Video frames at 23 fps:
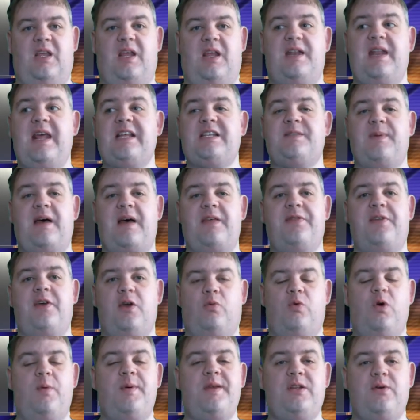Next month,
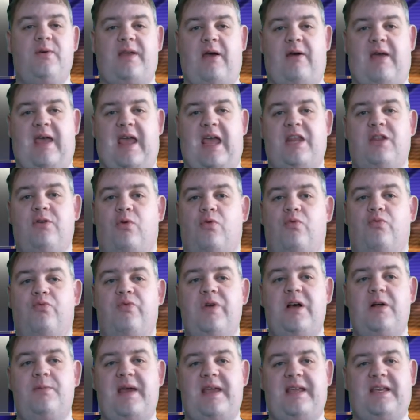we'll be doing our annual
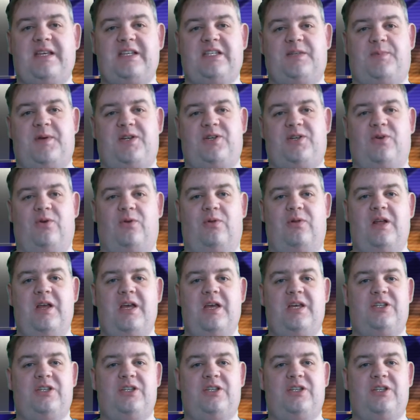Realm Makers special,